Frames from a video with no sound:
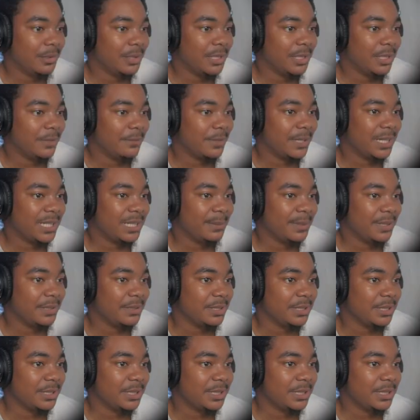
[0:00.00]
yeah, I forgot about
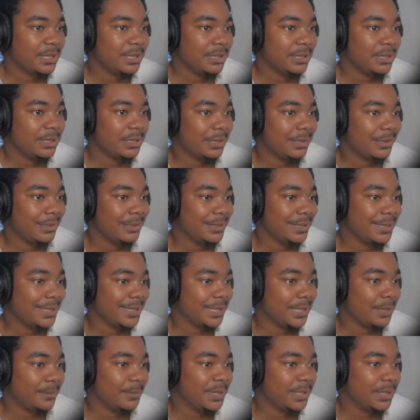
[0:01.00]
this. Oh, he
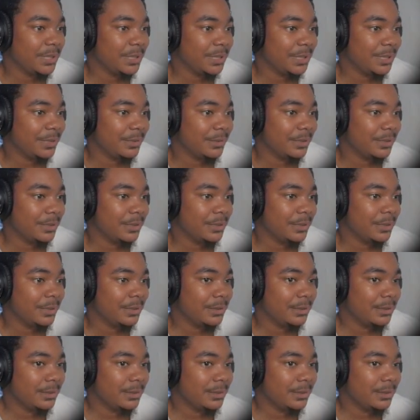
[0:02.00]
saw me. It's all good.